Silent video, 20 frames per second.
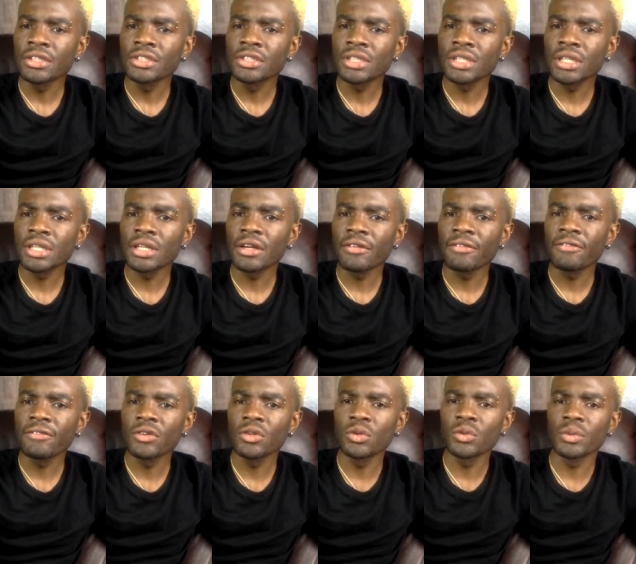channel a
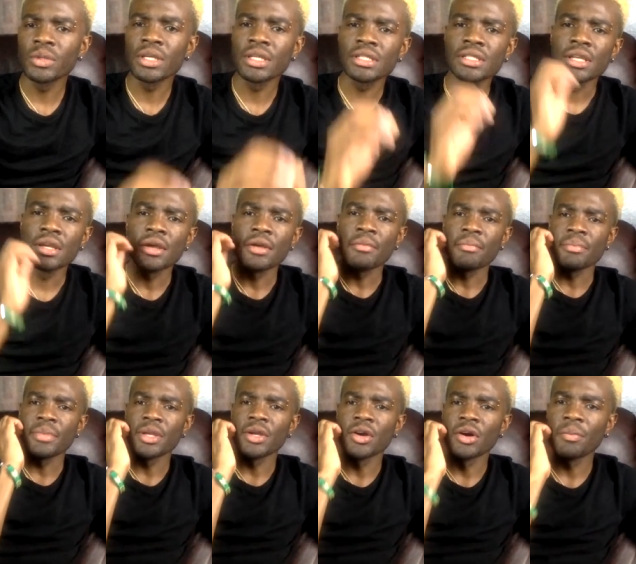few weeks.
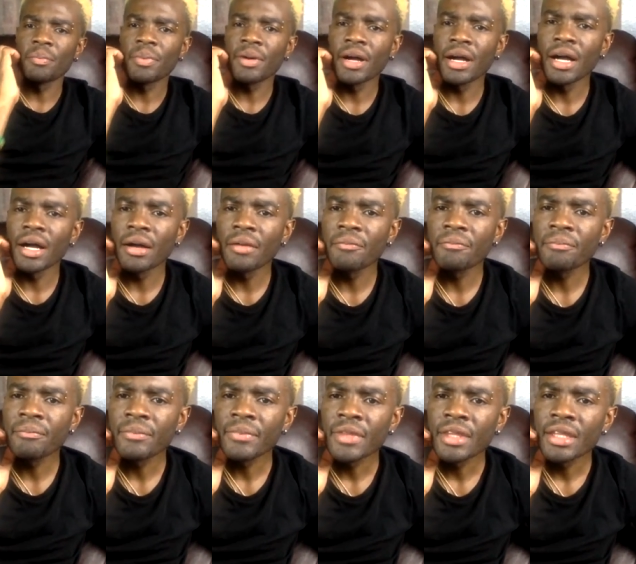Big up
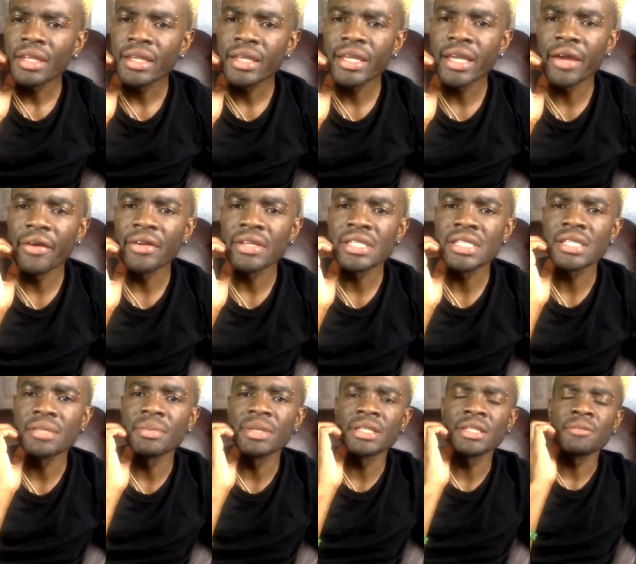um Kerry
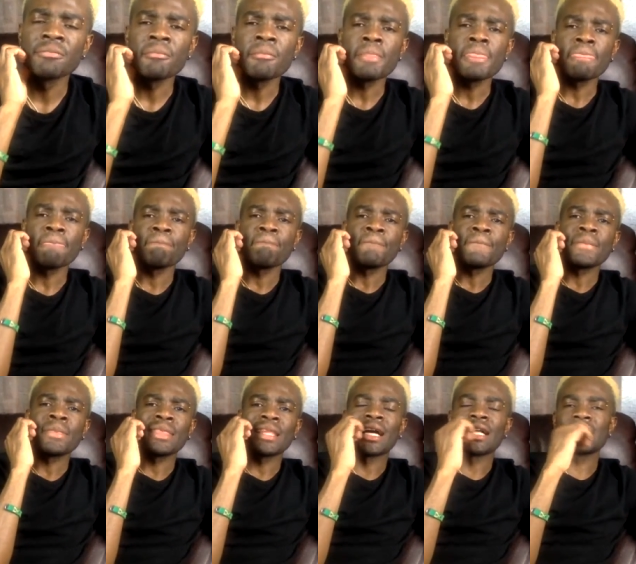Smith.
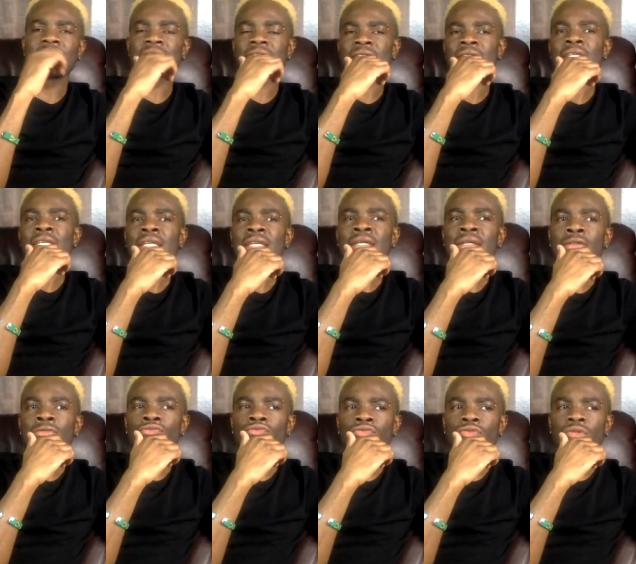That's
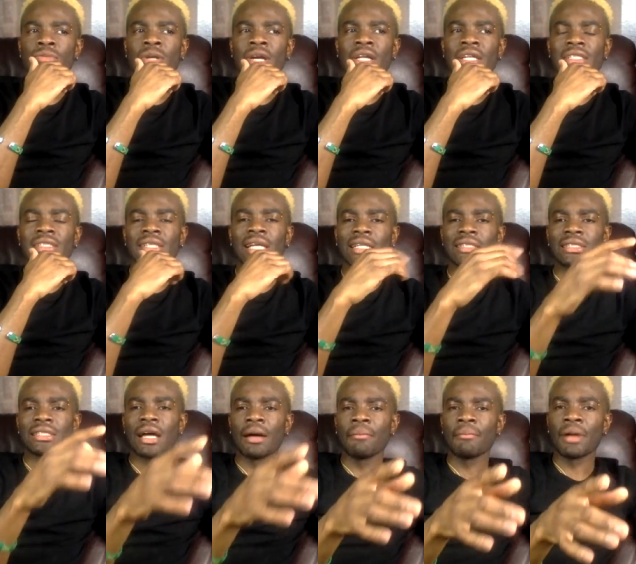to be honest,
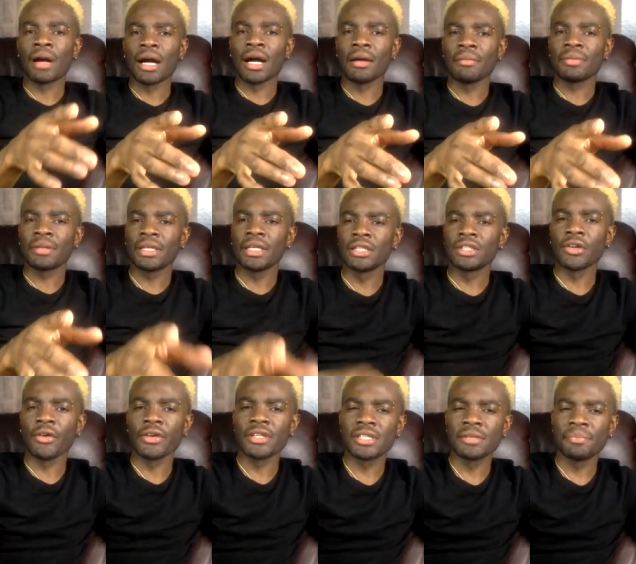that's not um
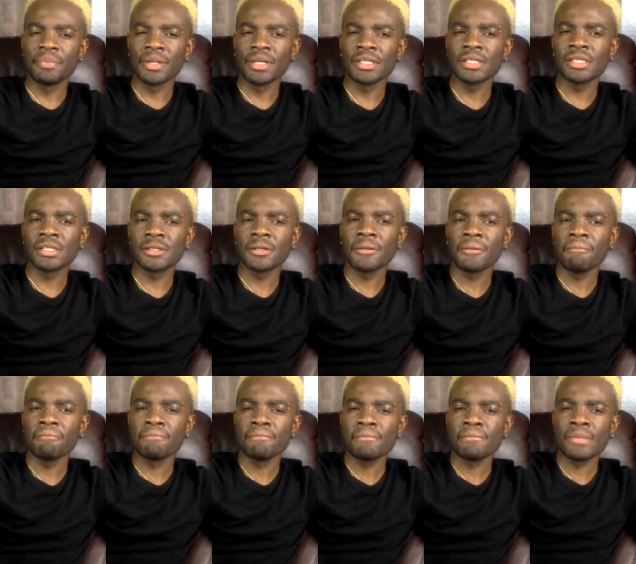keto recipes.
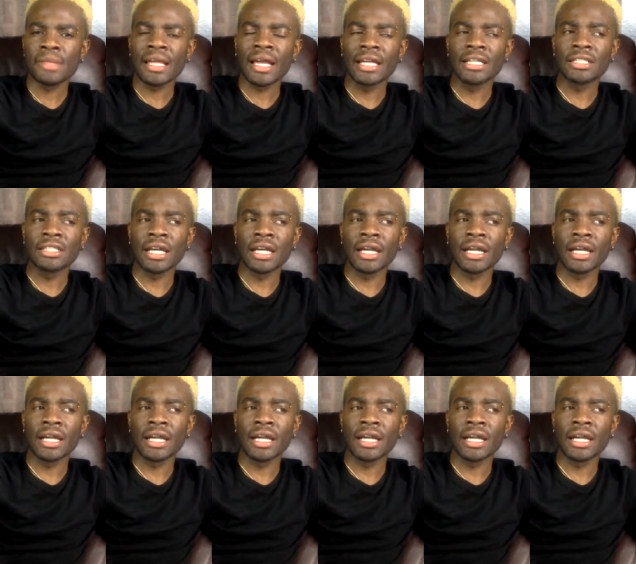I,